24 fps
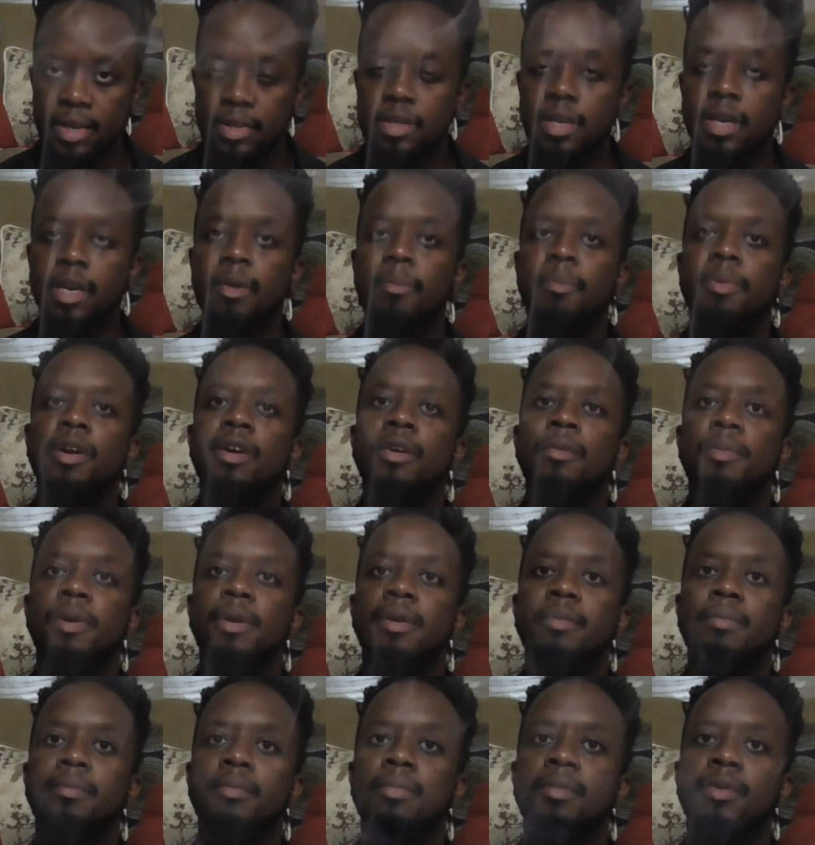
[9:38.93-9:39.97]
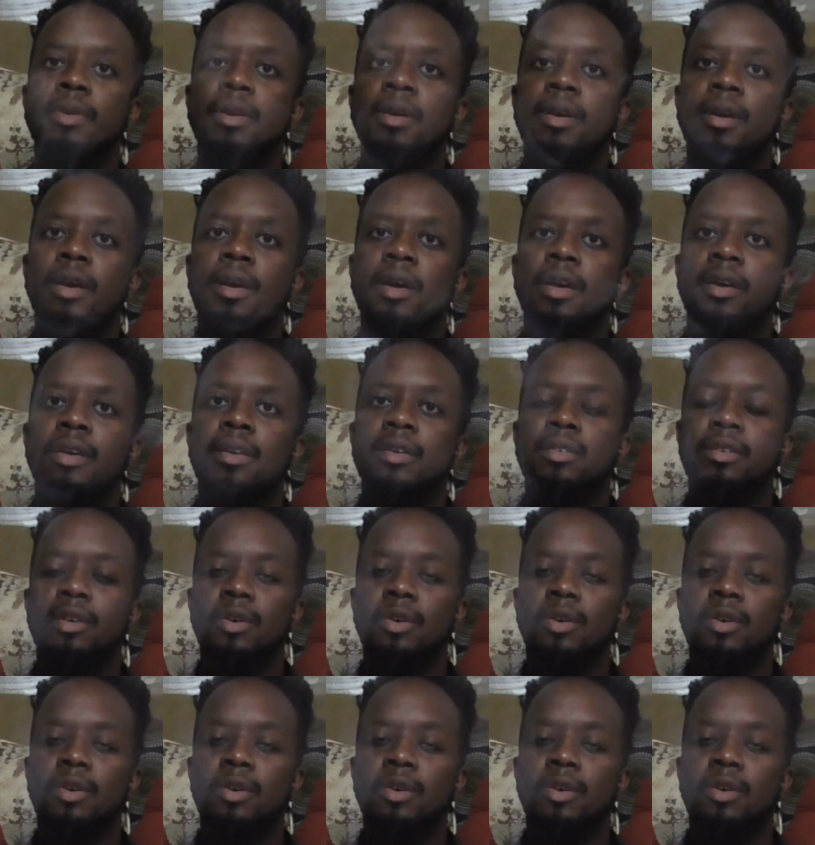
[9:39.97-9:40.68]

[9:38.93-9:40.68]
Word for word: It's like a pyramid.